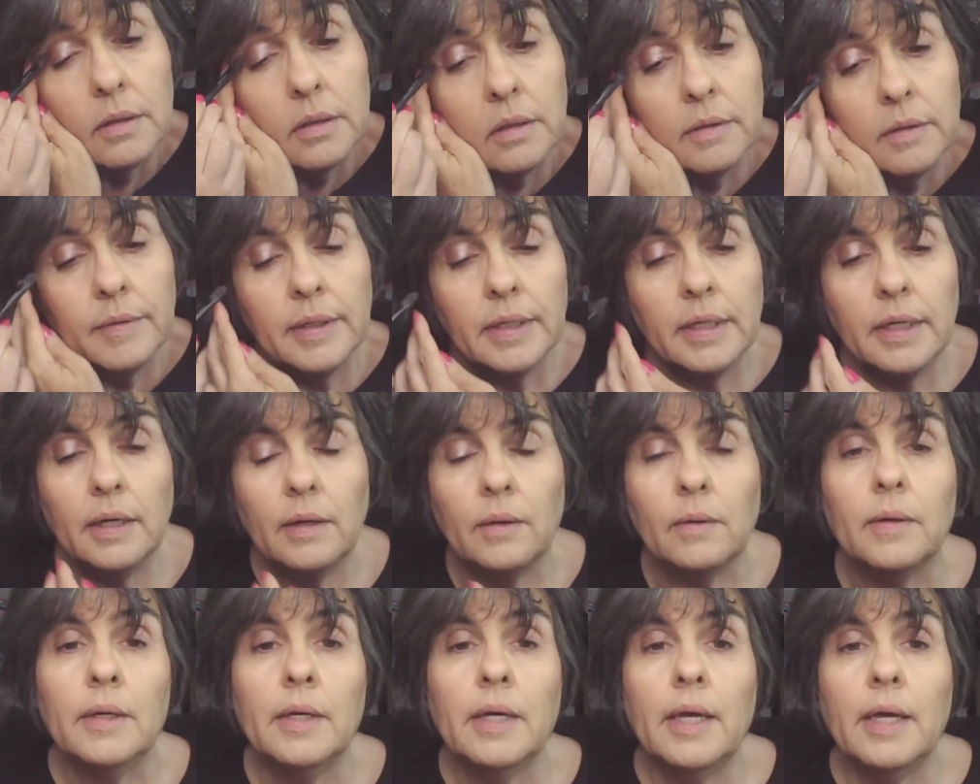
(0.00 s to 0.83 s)
There you
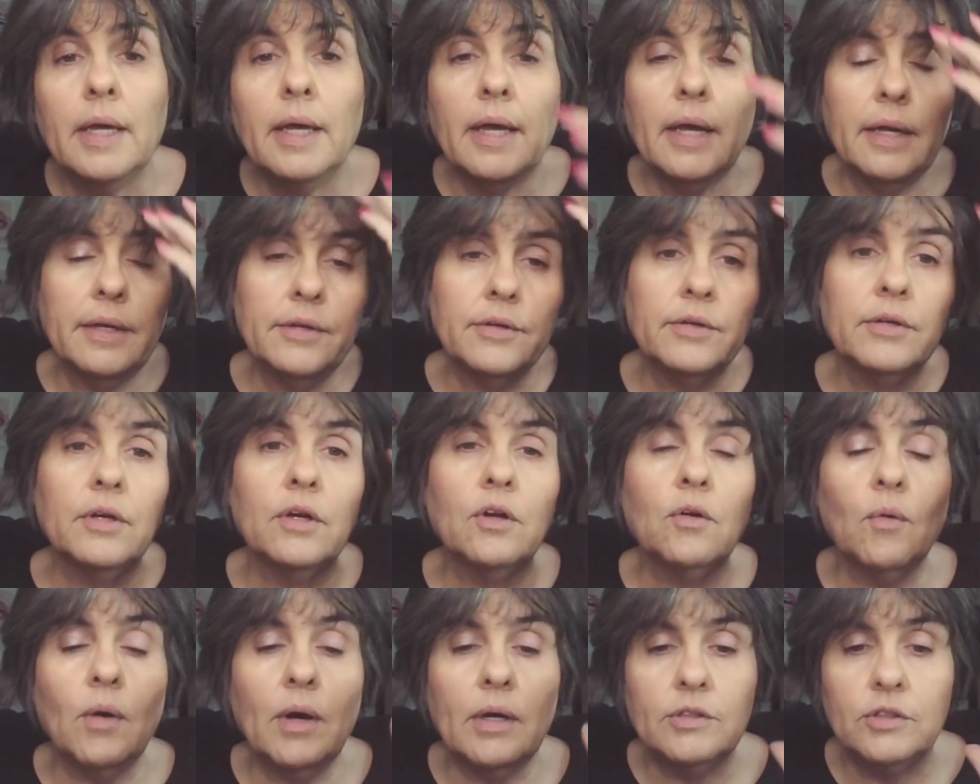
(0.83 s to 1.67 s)
go. And you can
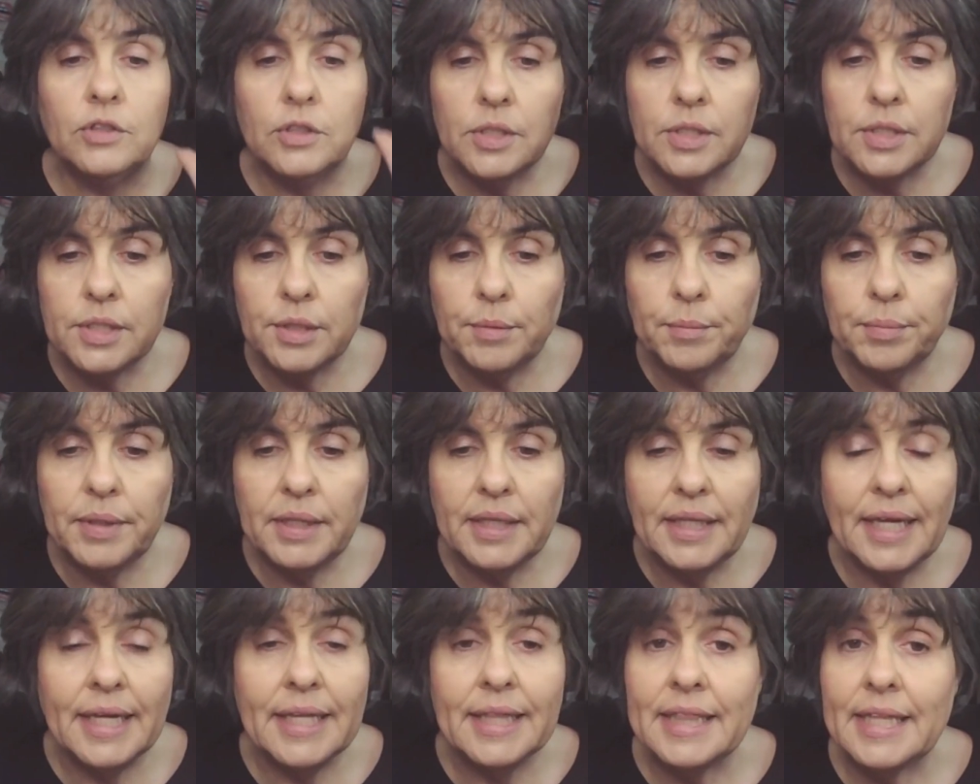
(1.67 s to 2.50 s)
go out just simply
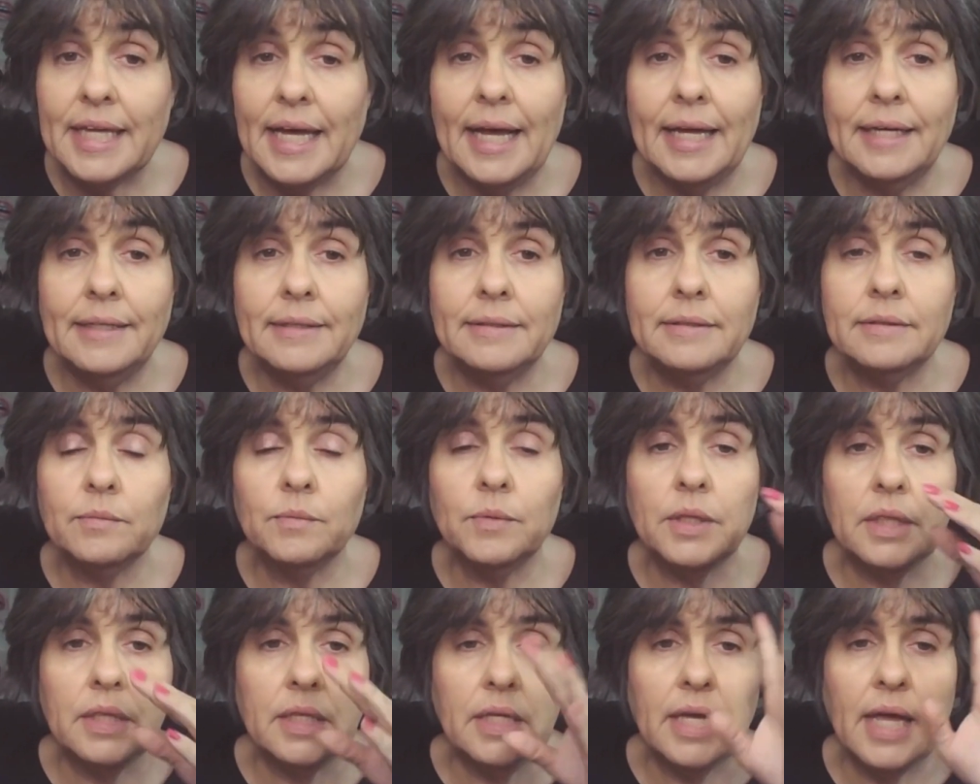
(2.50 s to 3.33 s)
like that
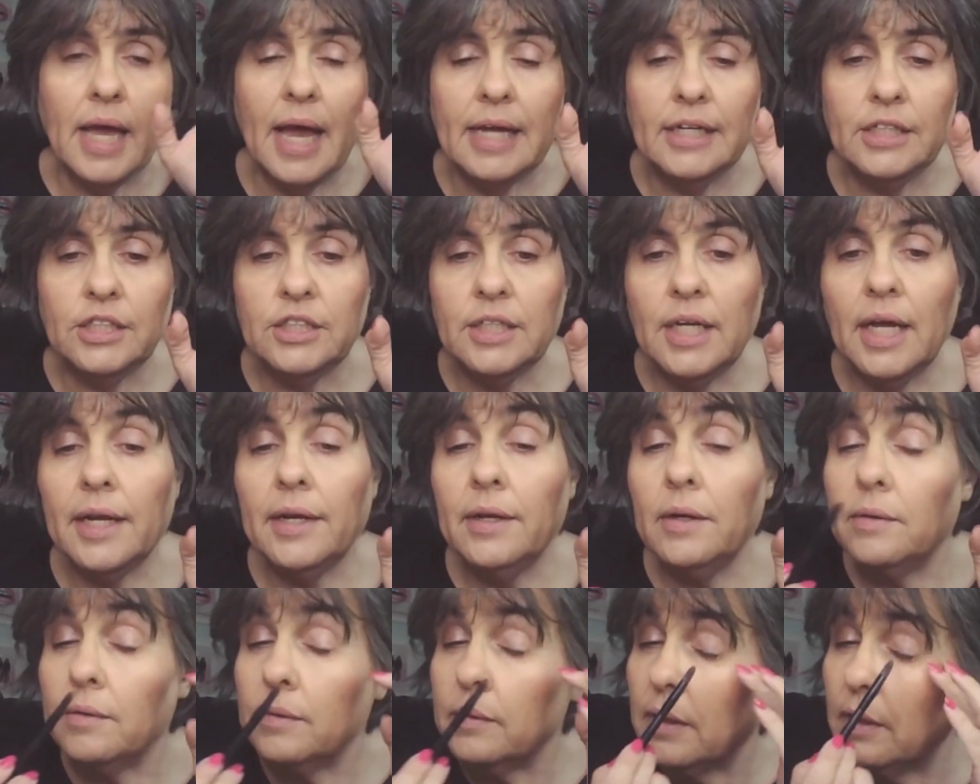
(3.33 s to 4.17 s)
with the
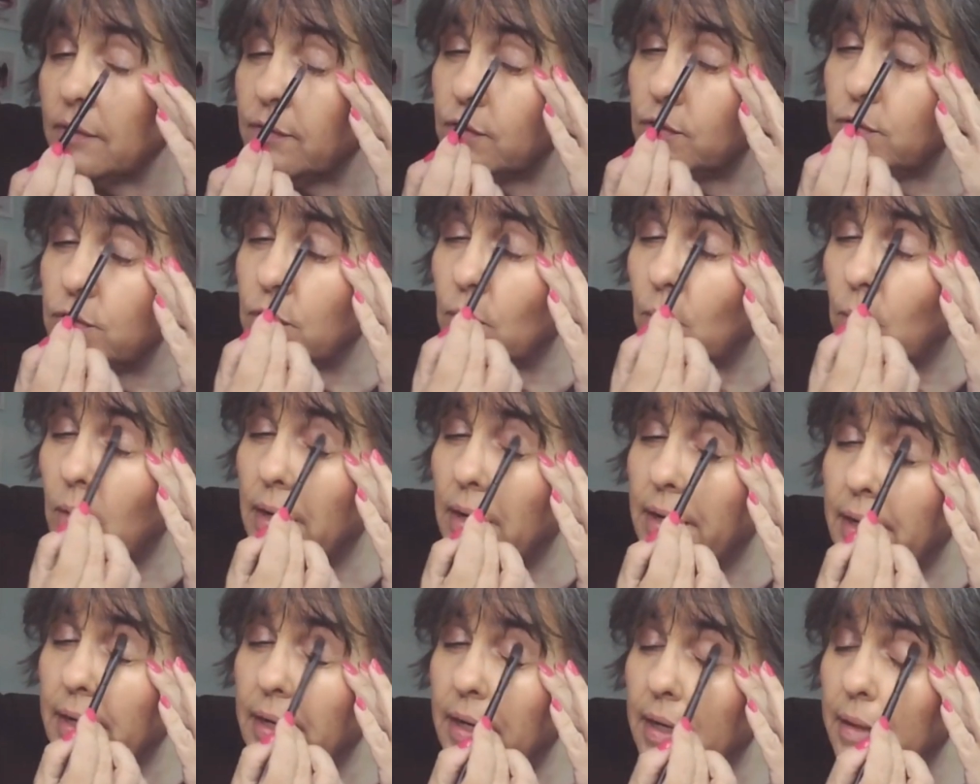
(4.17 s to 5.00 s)
eyeshadow if you don't
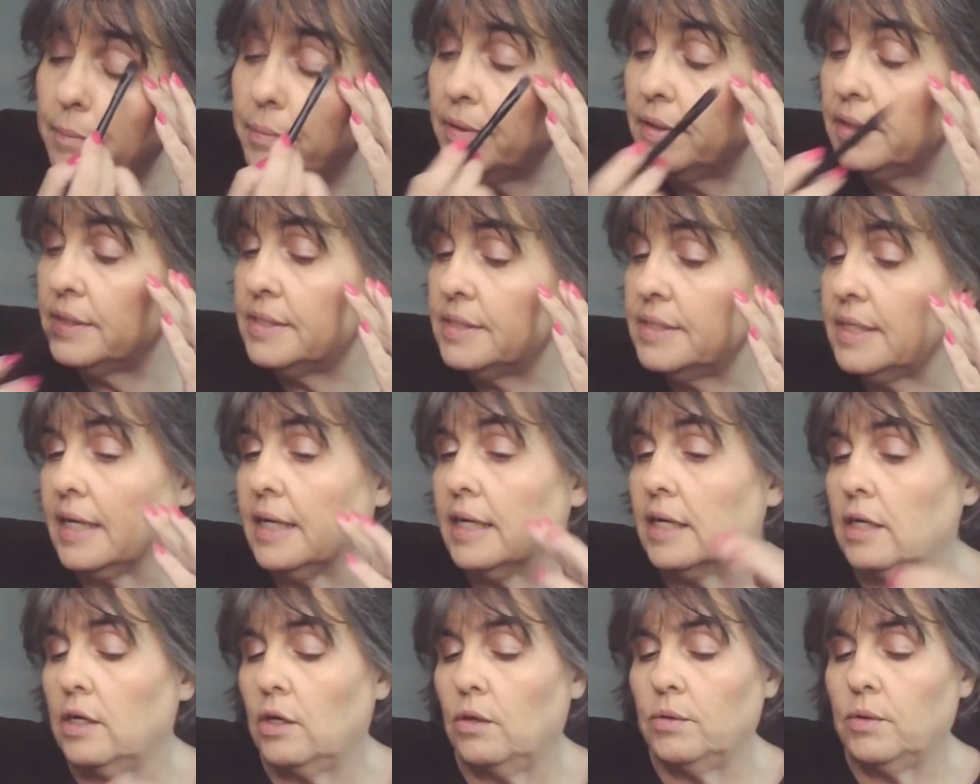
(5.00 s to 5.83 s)
want to put a
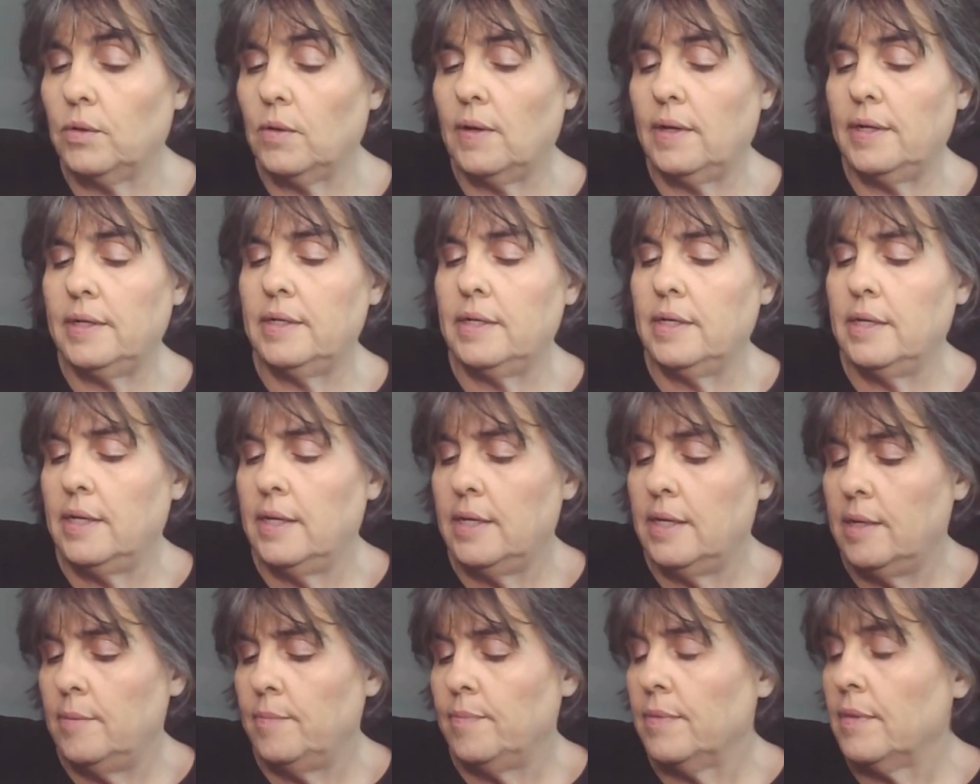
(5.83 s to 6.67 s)
second coat on.
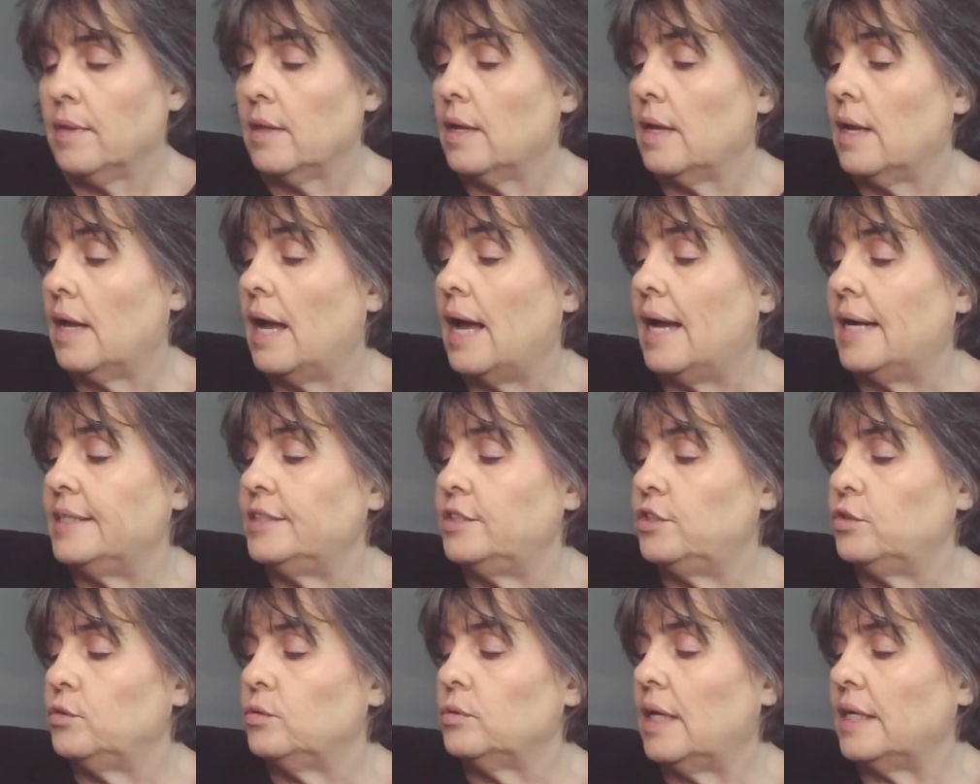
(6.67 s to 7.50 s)
I
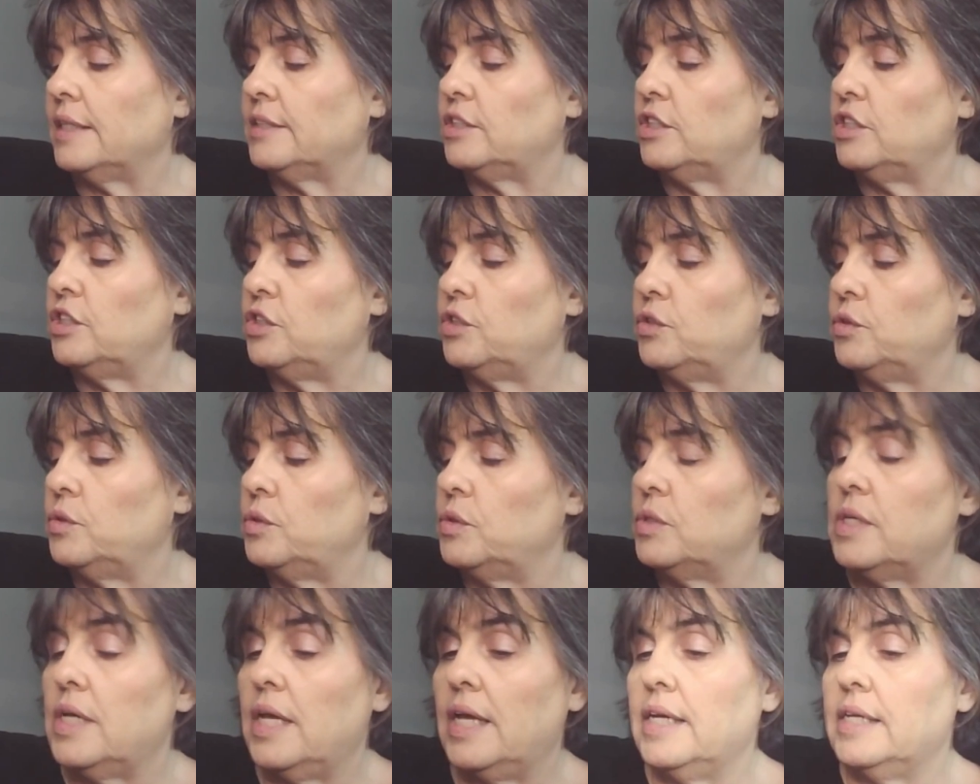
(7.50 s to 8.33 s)
do like to
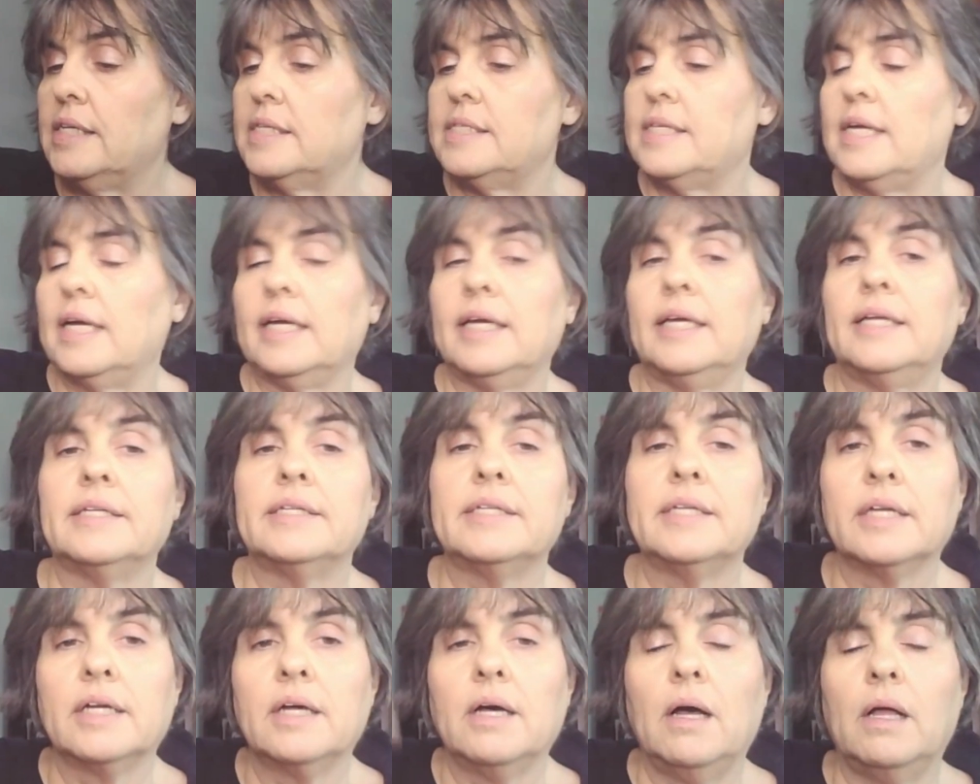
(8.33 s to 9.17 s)
use a second
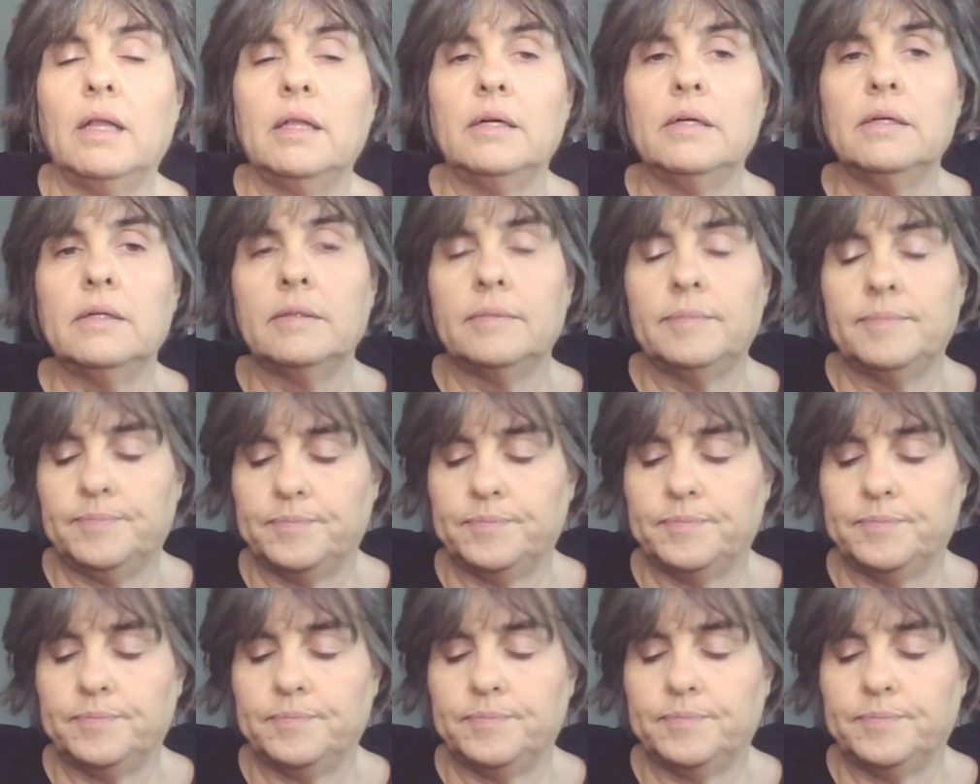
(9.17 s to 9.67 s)
color.